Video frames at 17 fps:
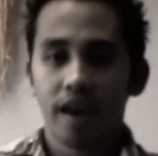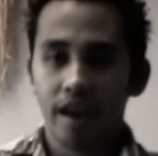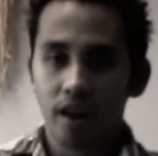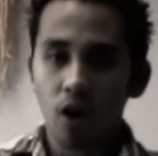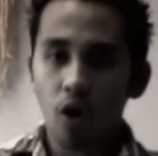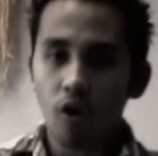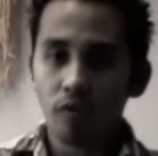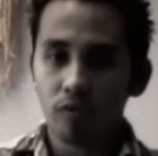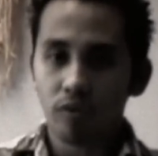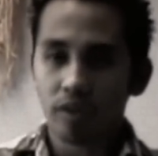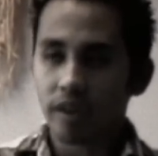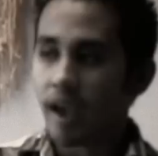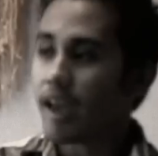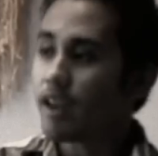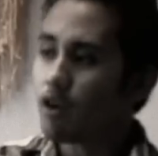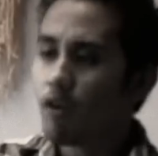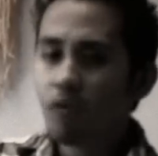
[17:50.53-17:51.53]
and
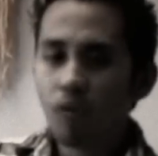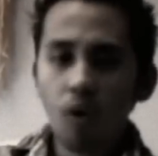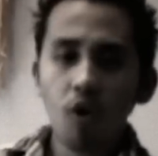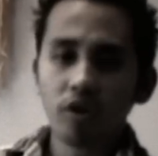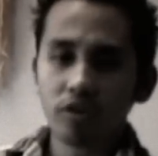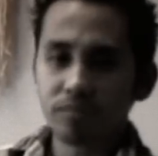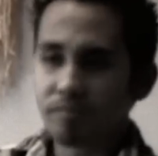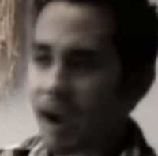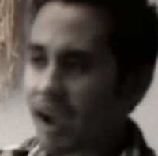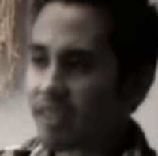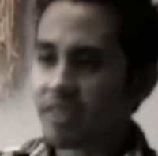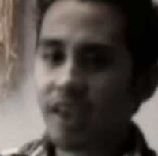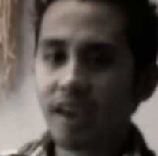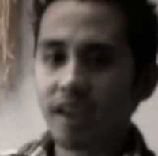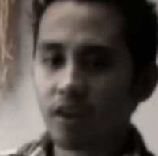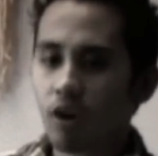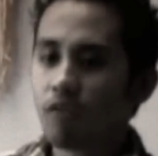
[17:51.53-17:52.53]
hopefully, and of course, by
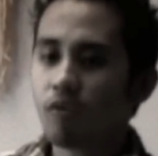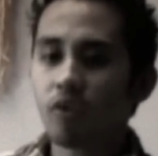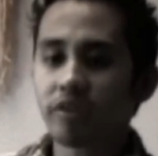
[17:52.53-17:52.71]
then,